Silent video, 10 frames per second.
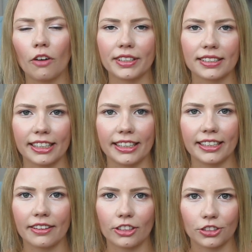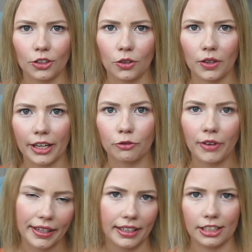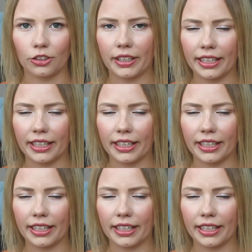no like redness or